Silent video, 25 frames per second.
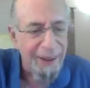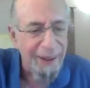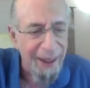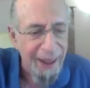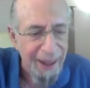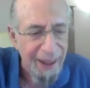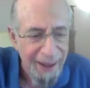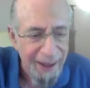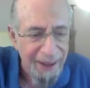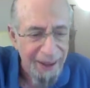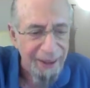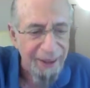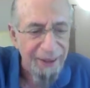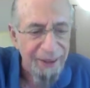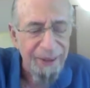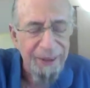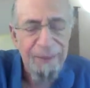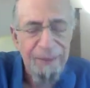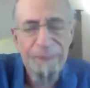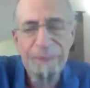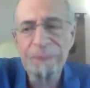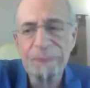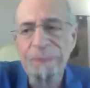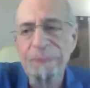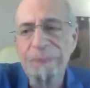
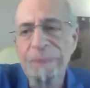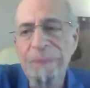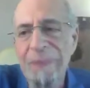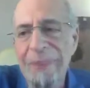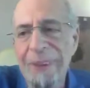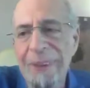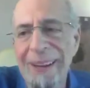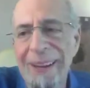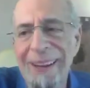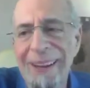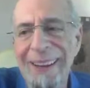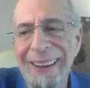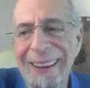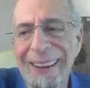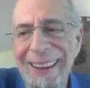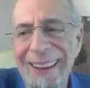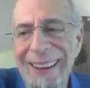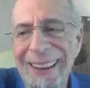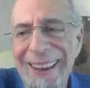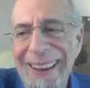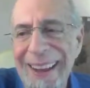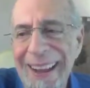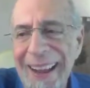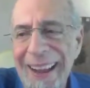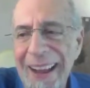And
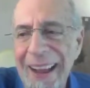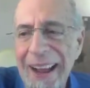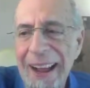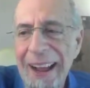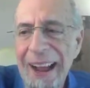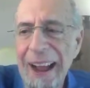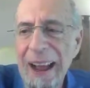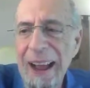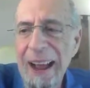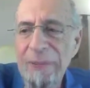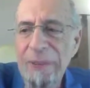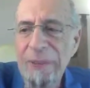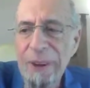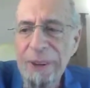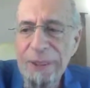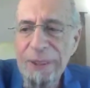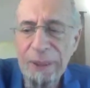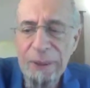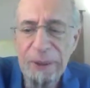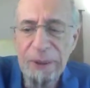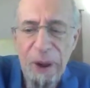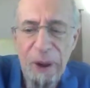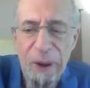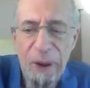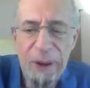I've
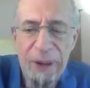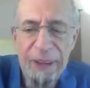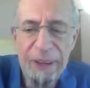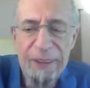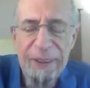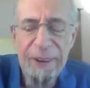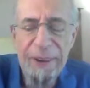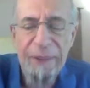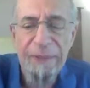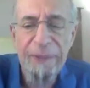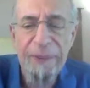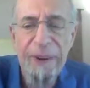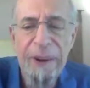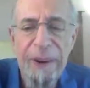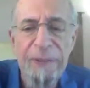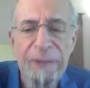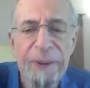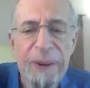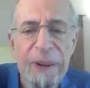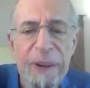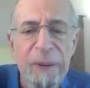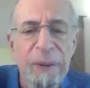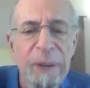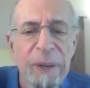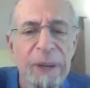also noticed that very
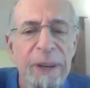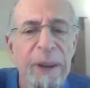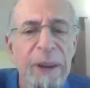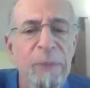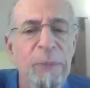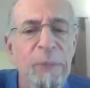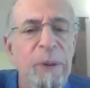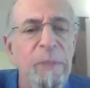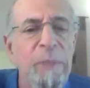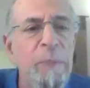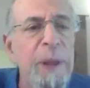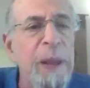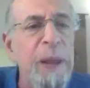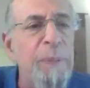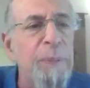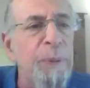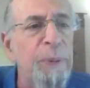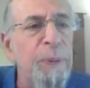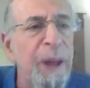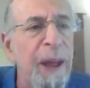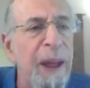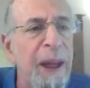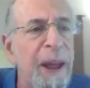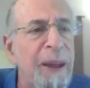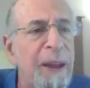frequently when
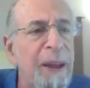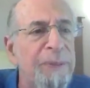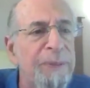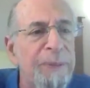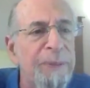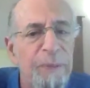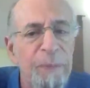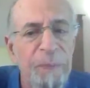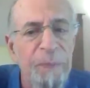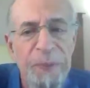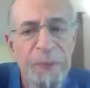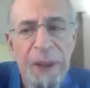people have